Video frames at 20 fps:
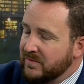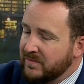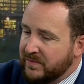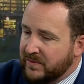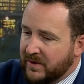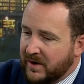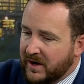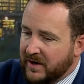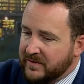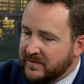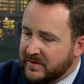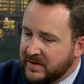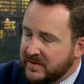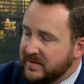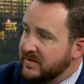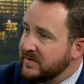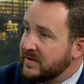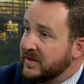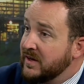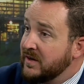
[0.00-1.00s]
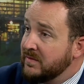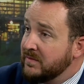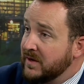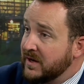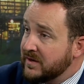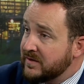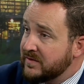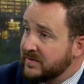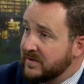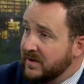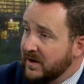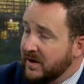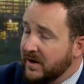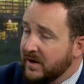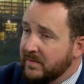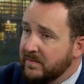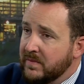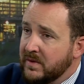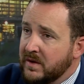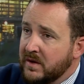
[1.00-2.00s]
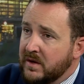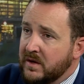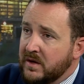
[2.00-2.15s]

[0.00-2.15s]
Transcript: process is getting mixed up.